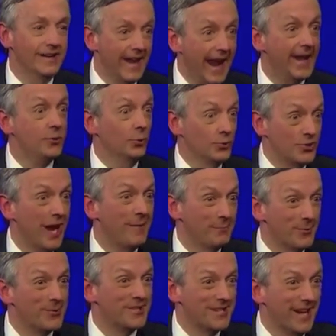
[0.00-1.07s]
Daniel
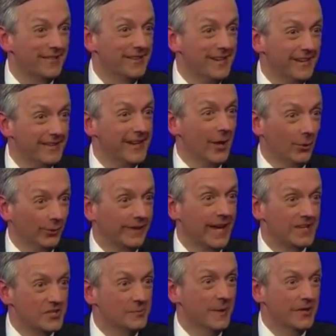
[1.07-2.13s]
chapter 7 in the Old
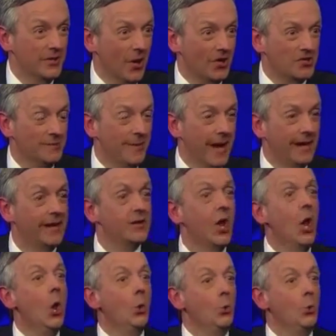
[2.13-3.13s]
Testament talks about it.